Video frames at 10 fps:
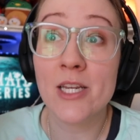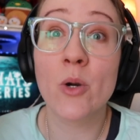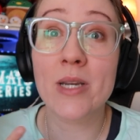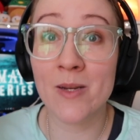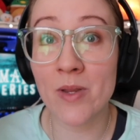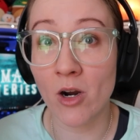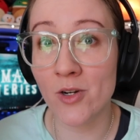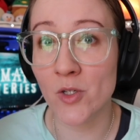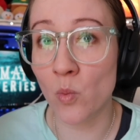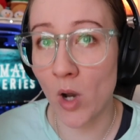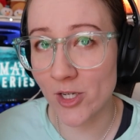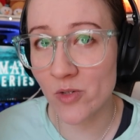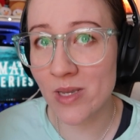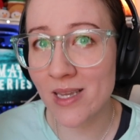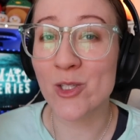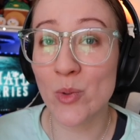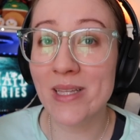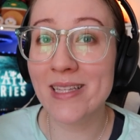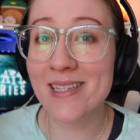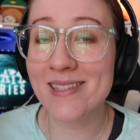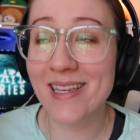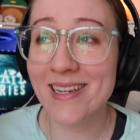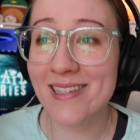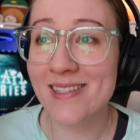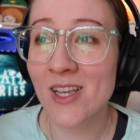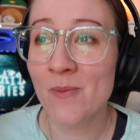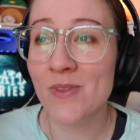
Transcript: I know it can be hard to watch me doing these things.